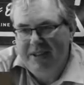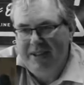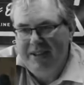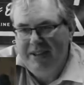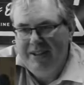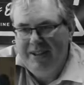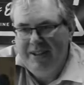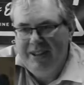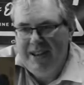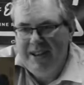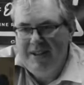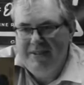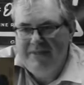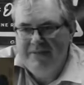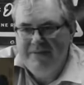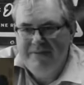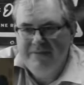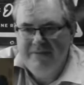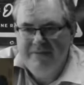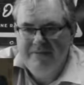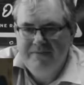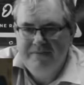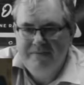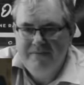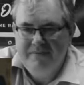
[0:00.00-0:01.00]
Again,
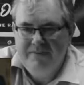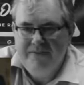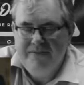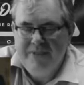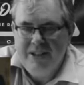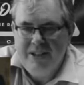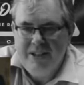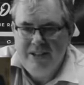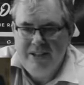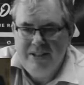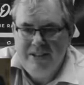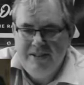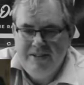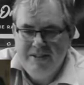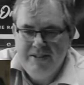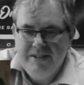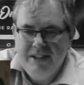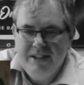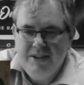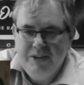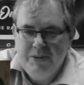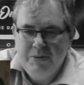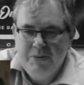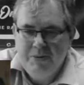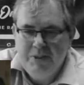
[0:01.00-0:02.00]
fairly
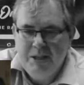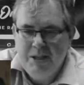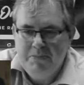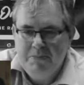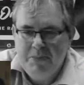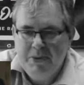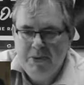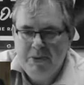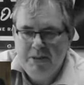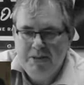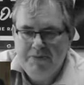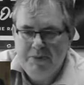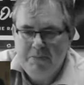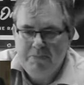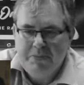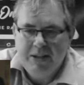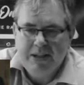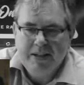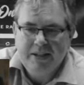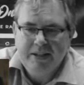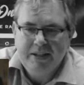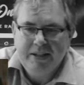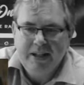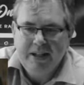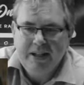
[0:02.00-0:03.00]
stereotypical of a
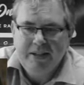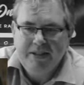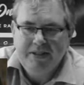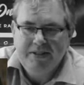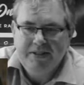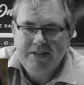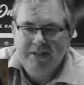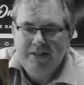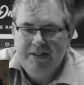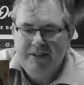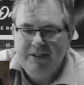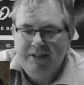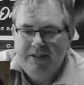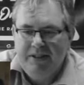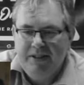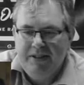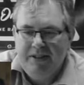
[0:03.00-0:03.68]
black character in it.